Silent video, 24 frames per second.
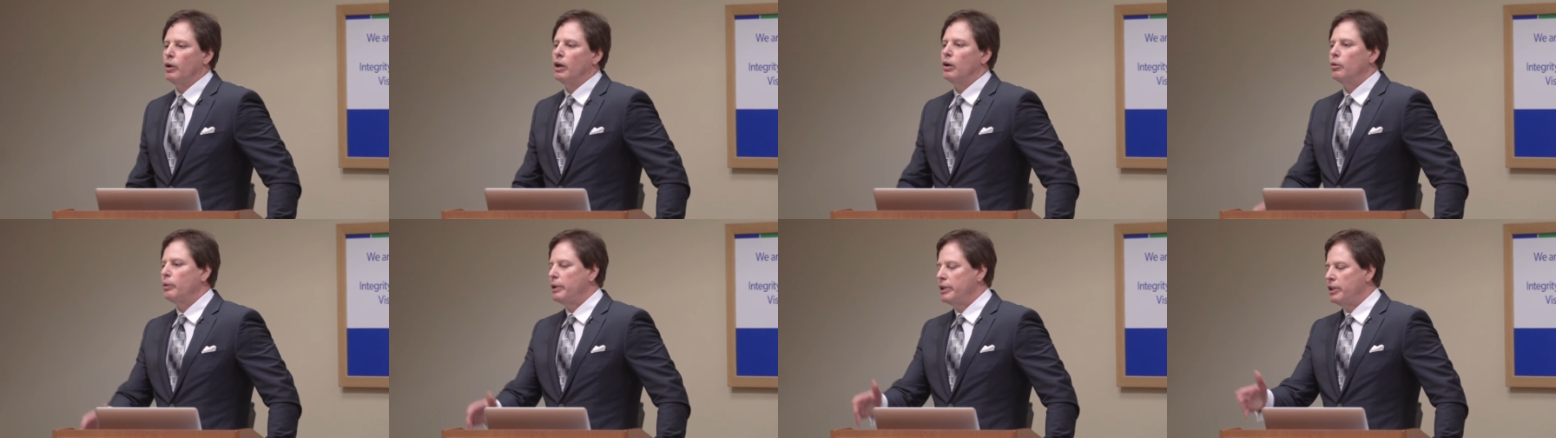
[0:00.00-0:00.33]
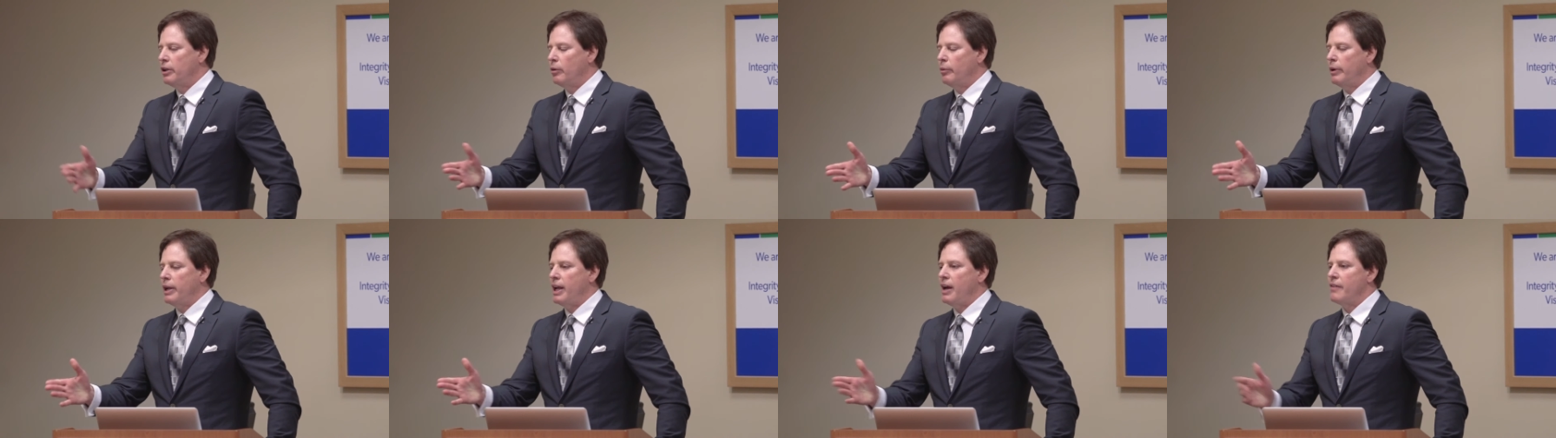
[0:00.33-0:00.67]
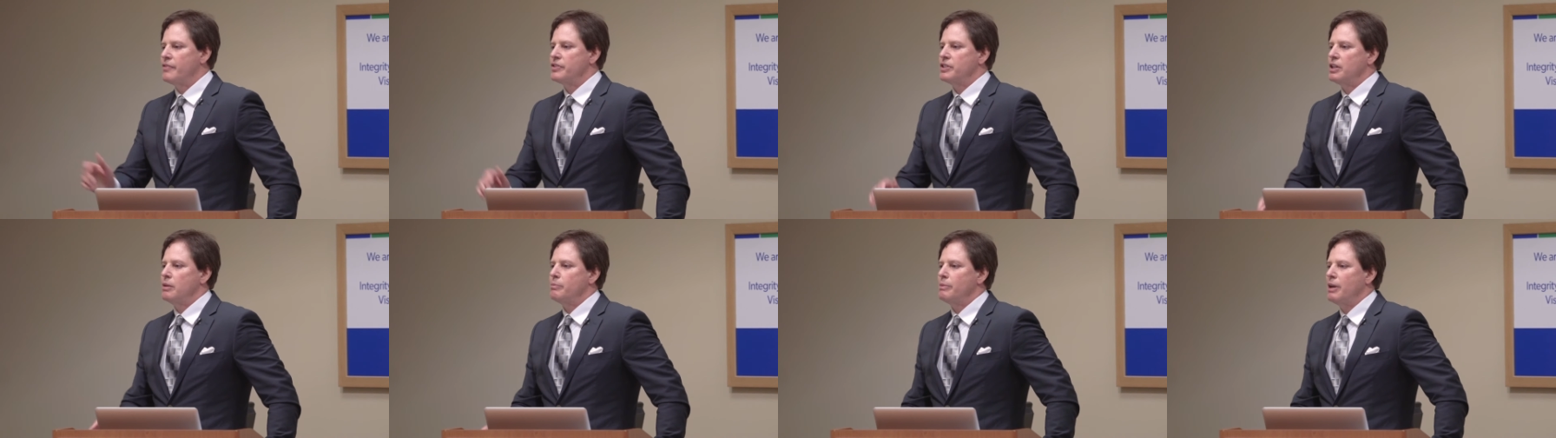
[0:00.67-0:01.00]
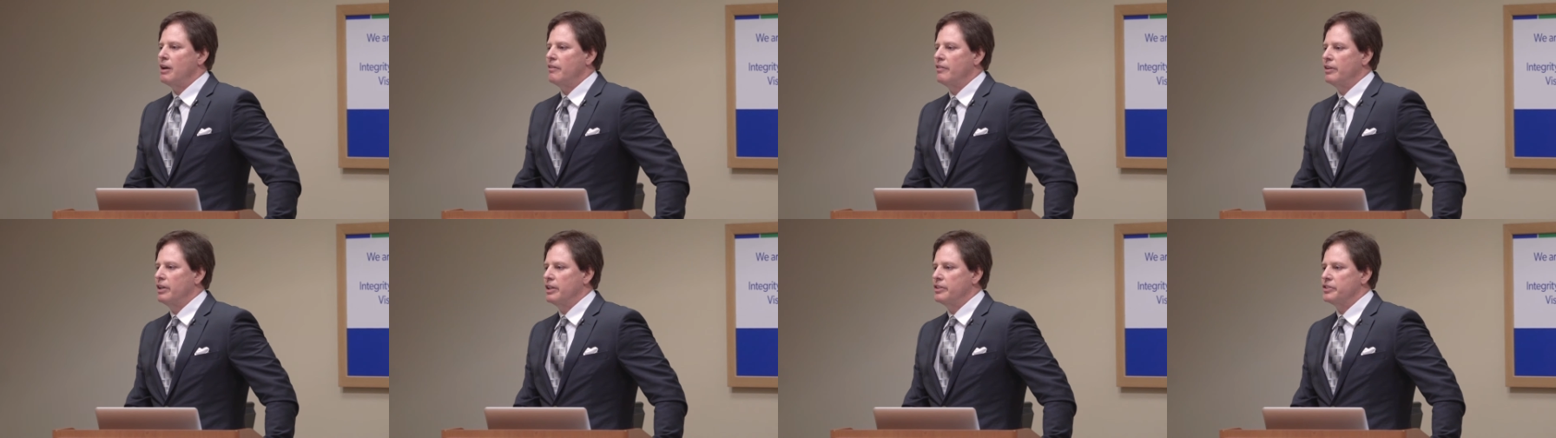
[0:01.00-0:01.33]
Well, we know we have
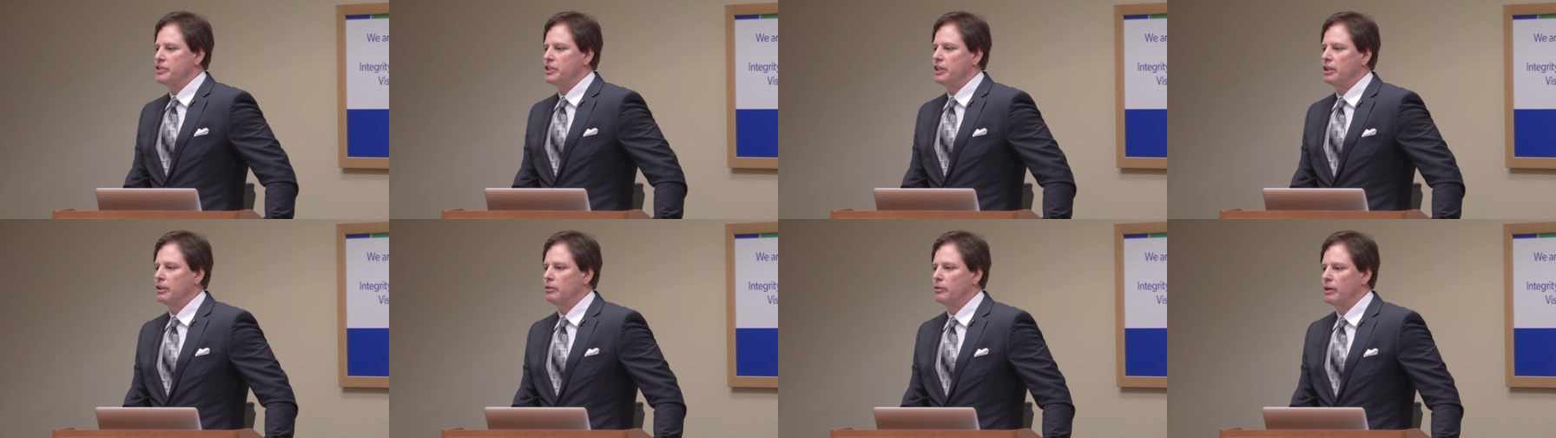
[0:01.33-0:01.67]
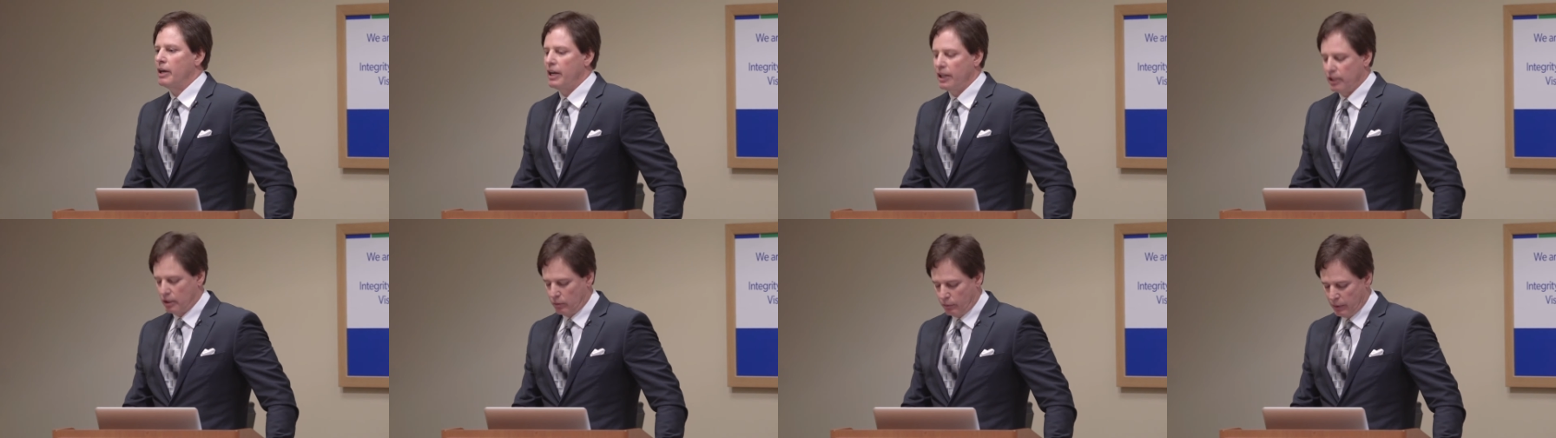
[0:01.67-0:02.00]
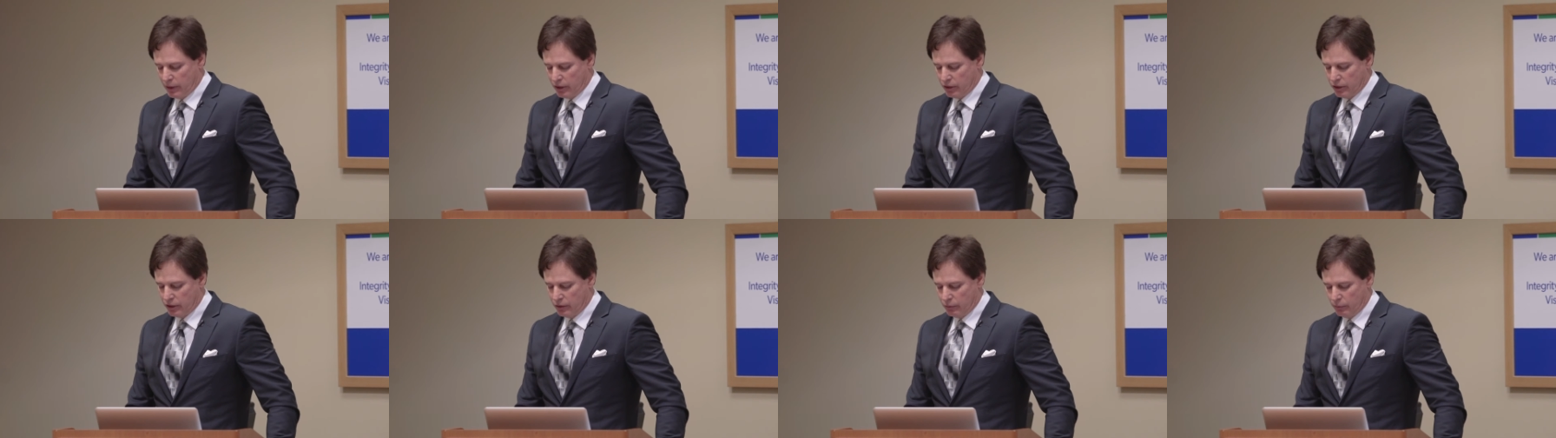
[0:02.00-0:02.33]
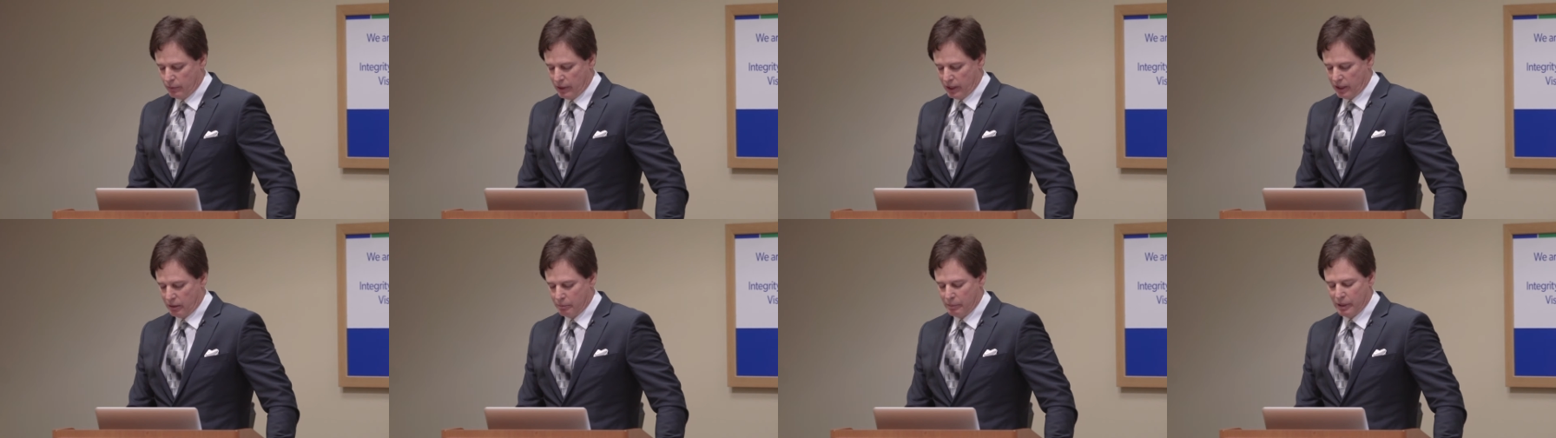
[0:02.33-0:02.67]
some evidence here, right? Or we
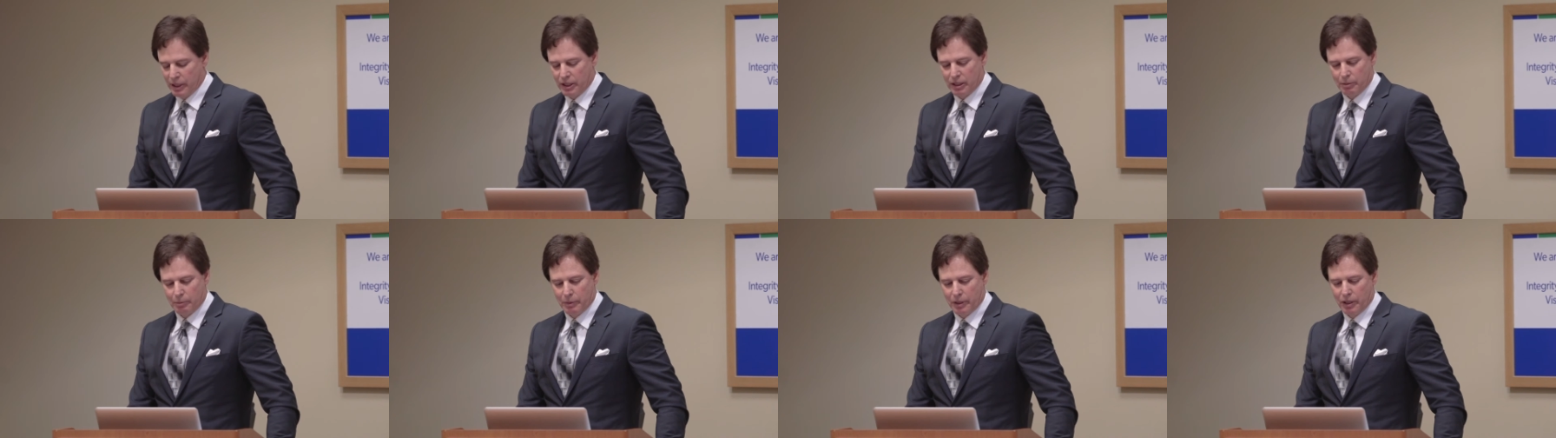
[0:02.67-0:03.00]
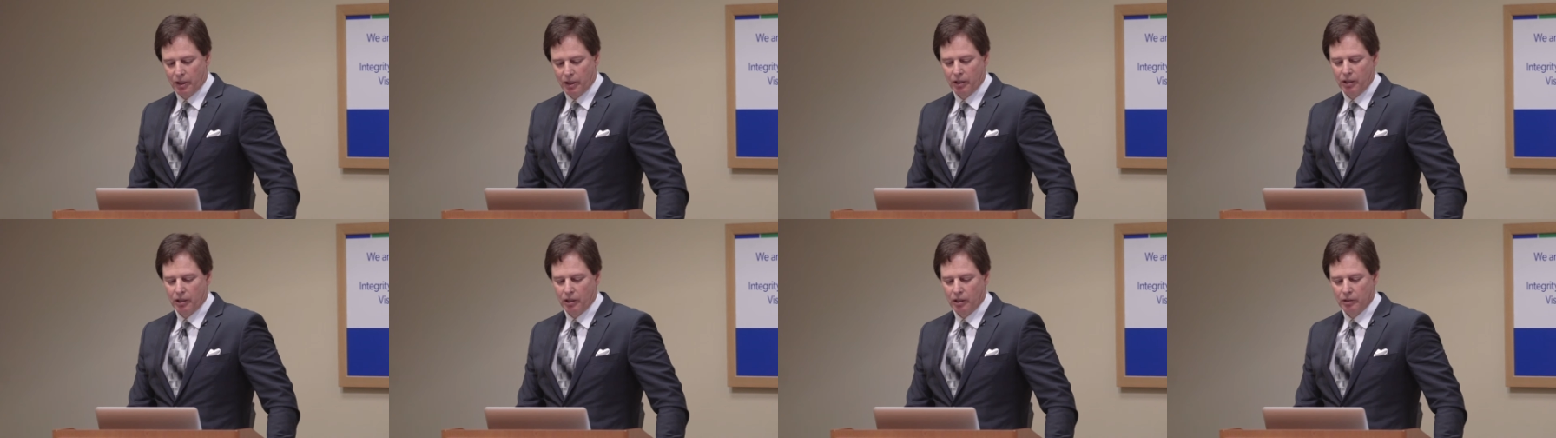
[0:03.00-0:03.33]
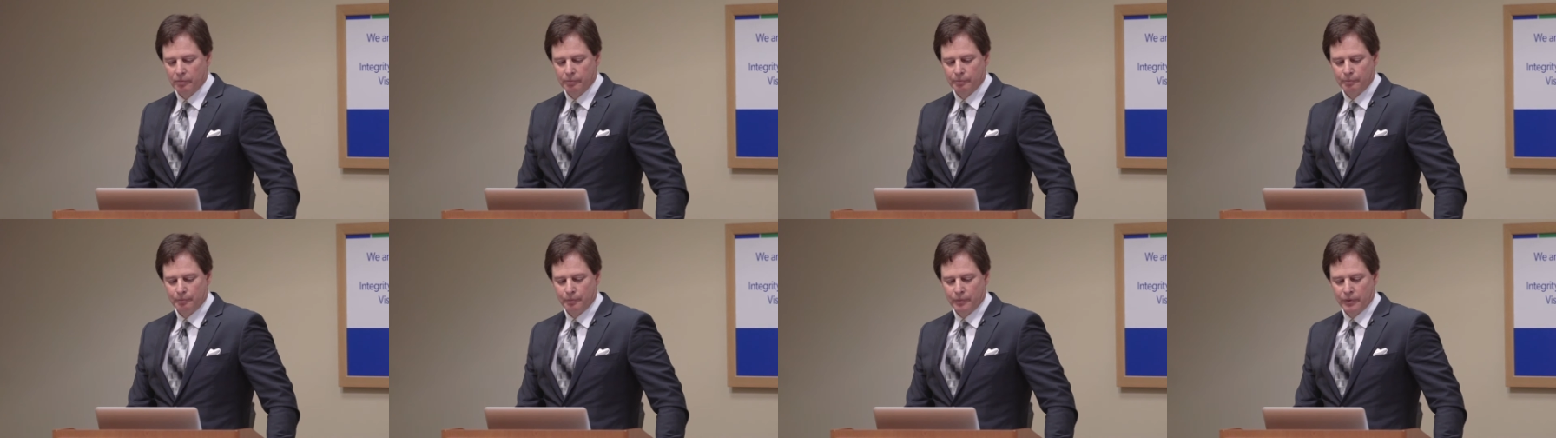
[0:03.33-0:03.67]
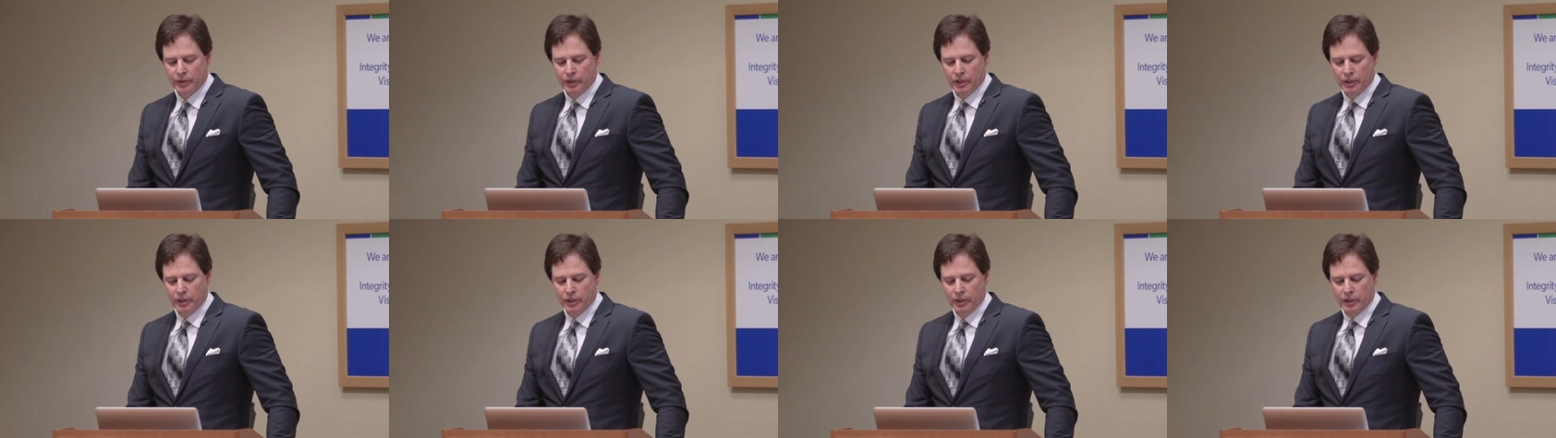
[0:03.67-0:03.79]
couldn't recommend them at all.